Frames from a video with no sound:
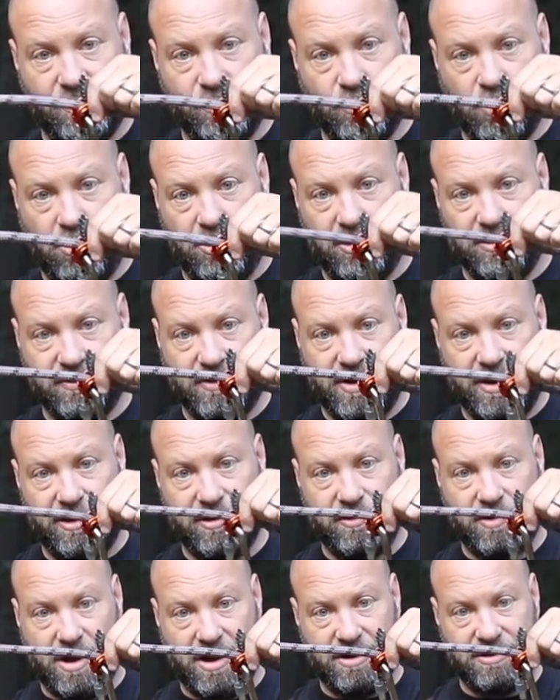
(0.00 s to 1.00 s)
rolls right
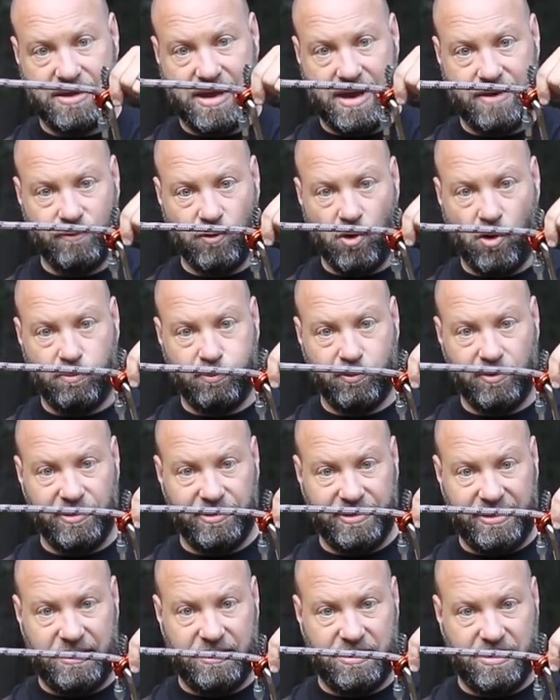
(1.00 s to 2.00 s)
across that rope
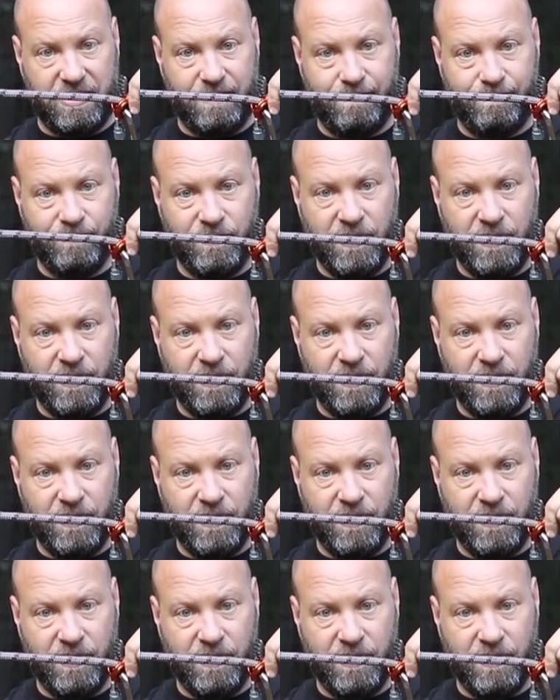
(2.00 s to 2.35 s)
real easy.